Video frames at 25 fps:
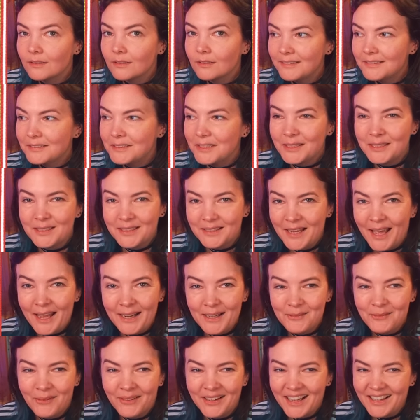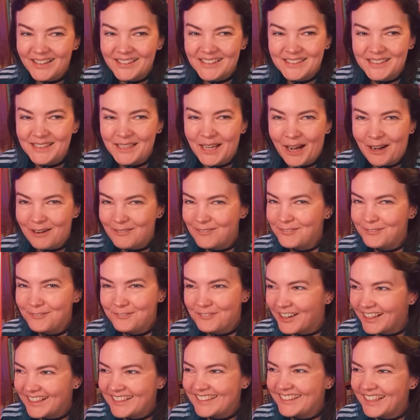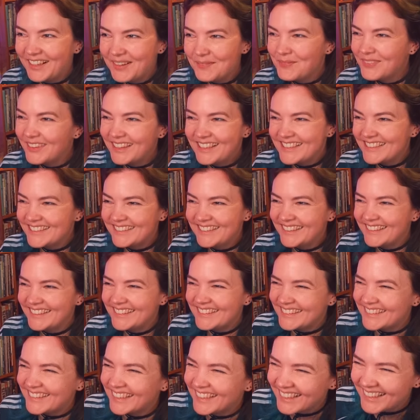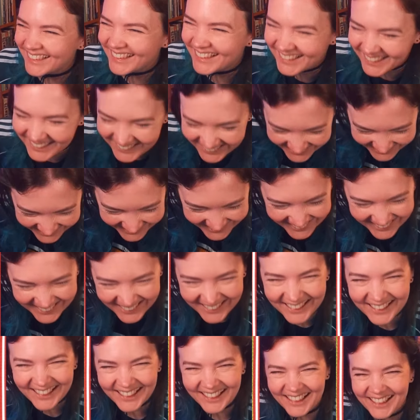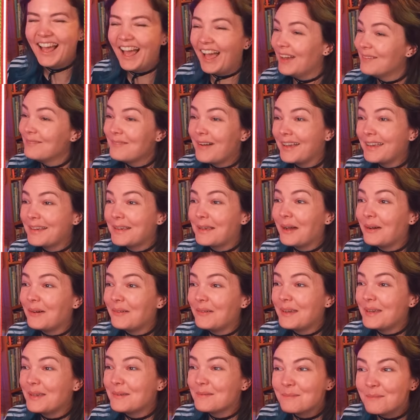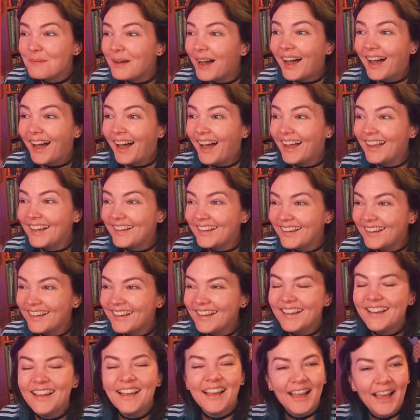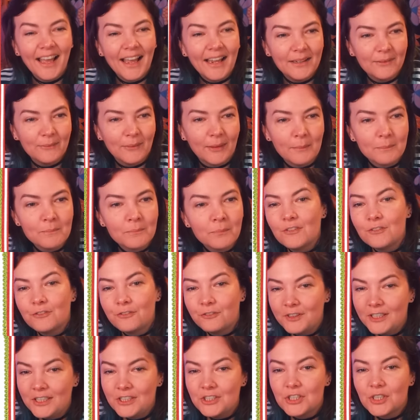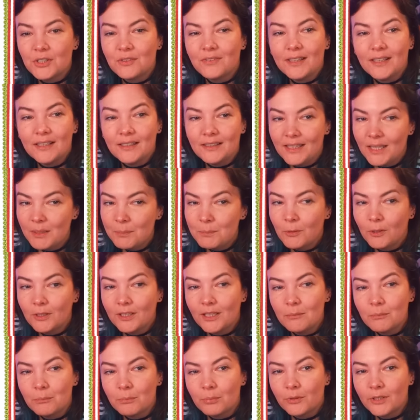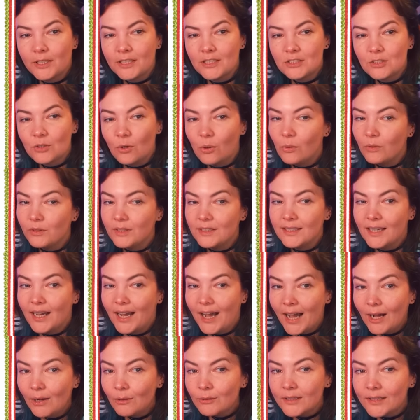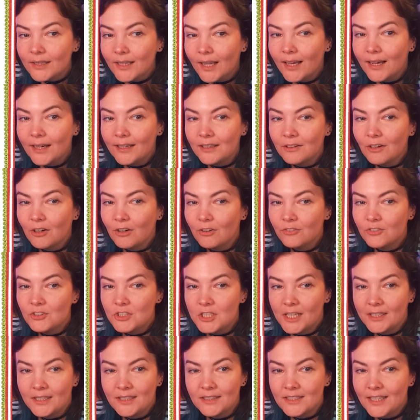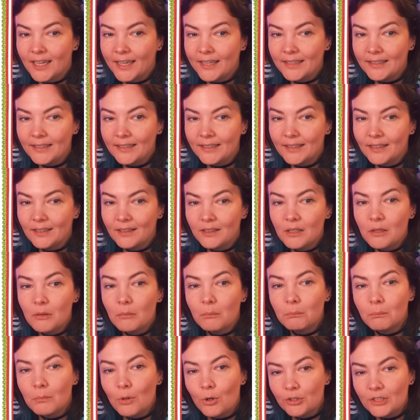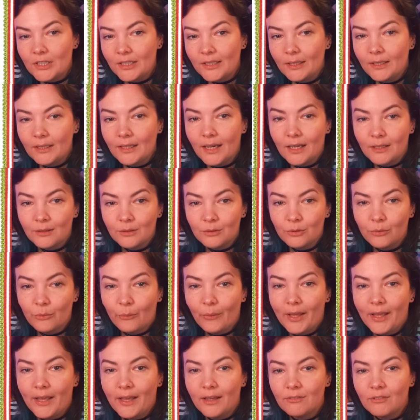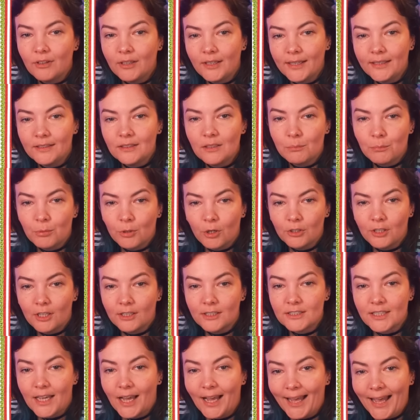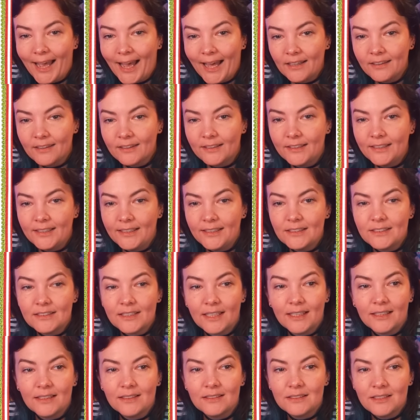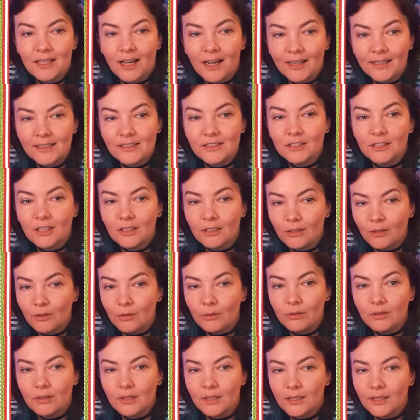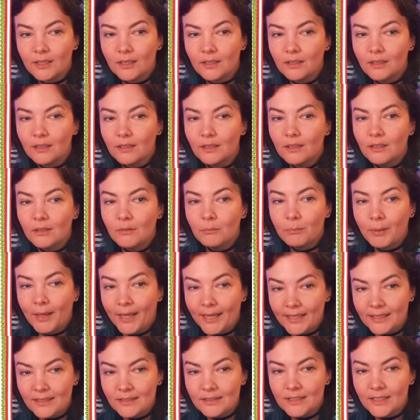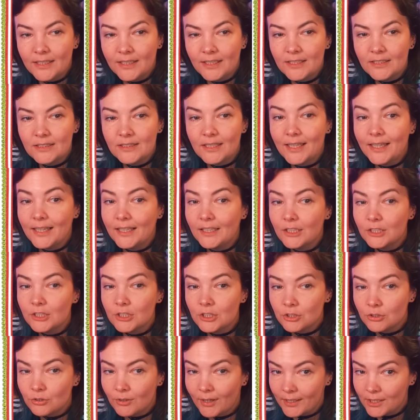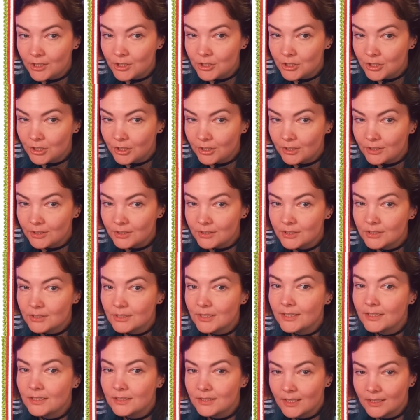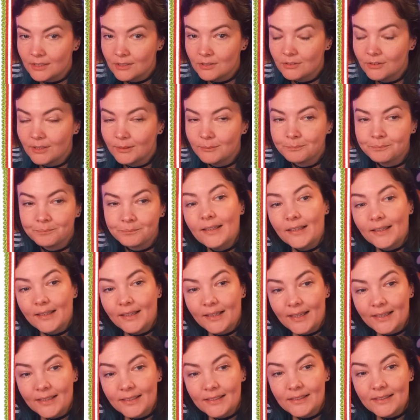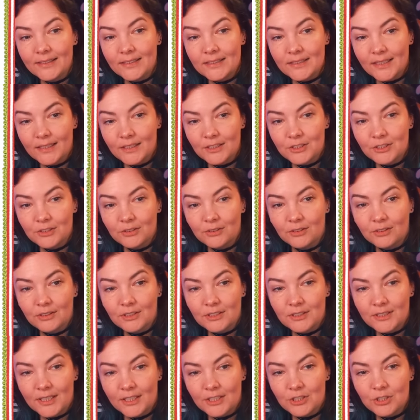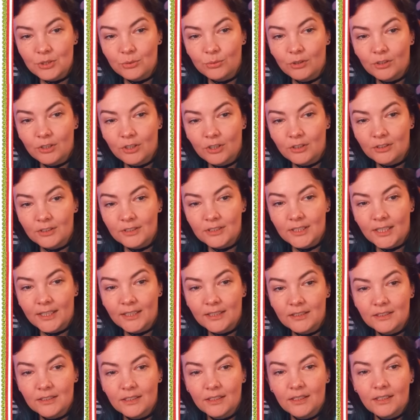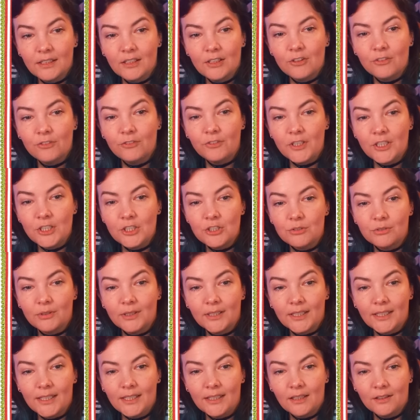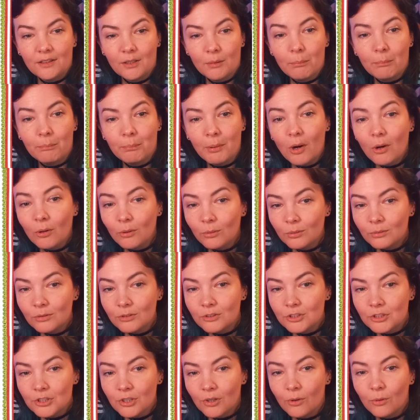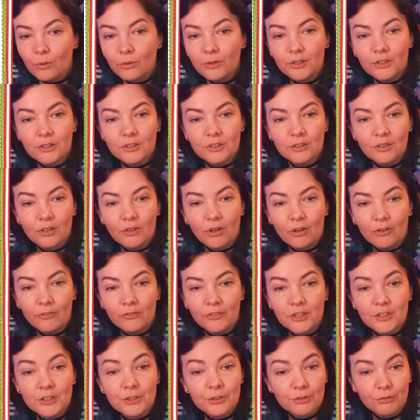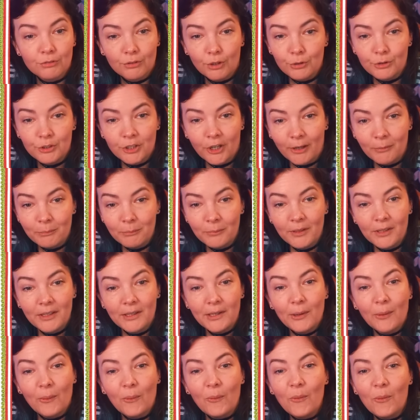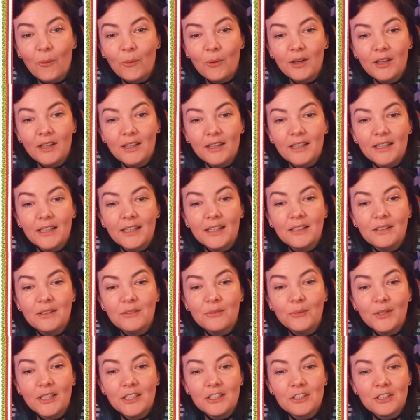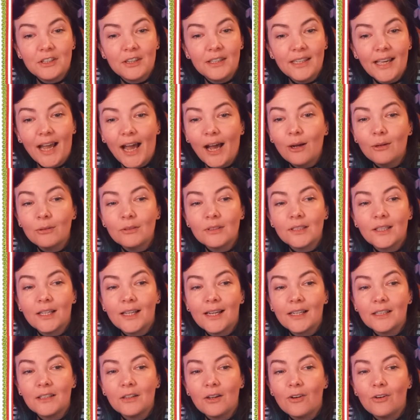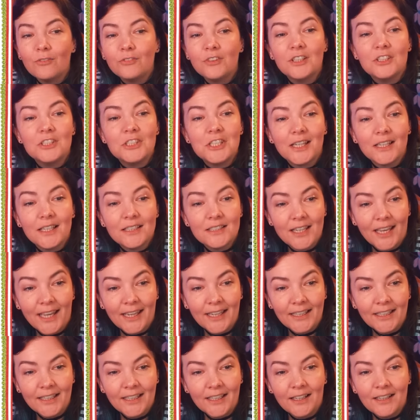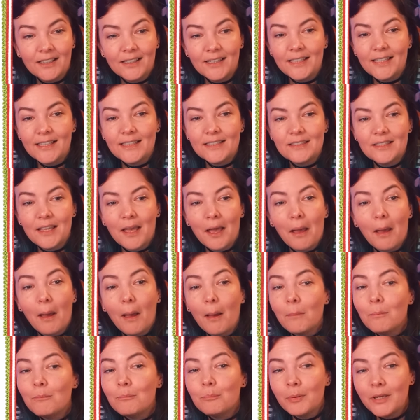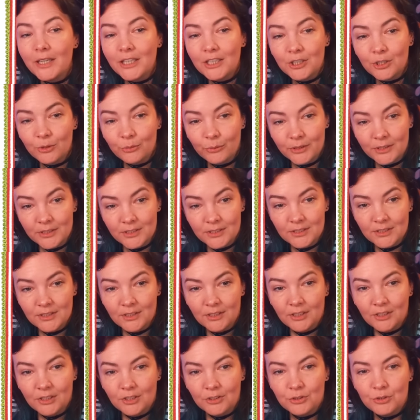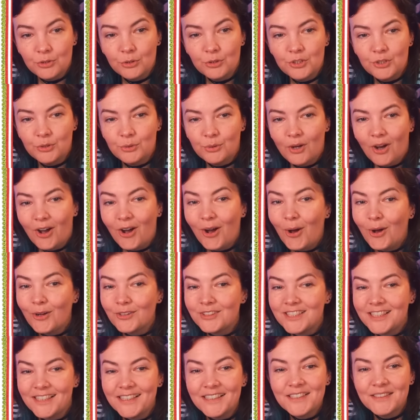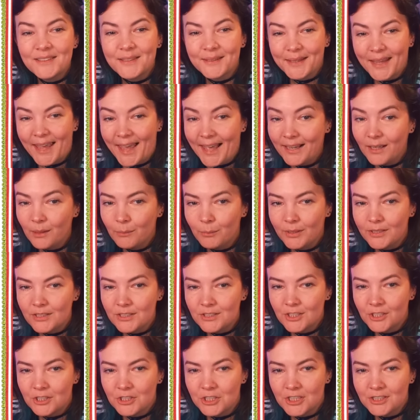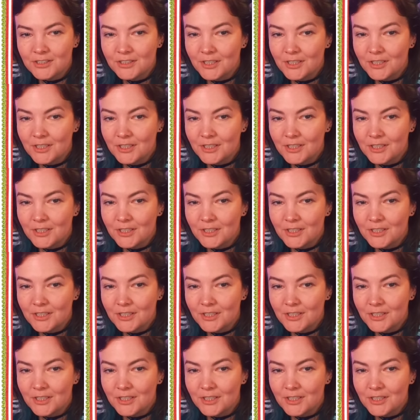Doesn't anyone else see how fucked up this is? Am I going mad? Anyway. Featuring nipple imprints or the outline of genitalia, modeling underwear, related products, athletes in tight clothing, paintings, illustrations, etc. Lightly sensual content featuring either the bulge or of the scrotum, or in which the outline of the genitalia is ambiguous due to artistic elements such as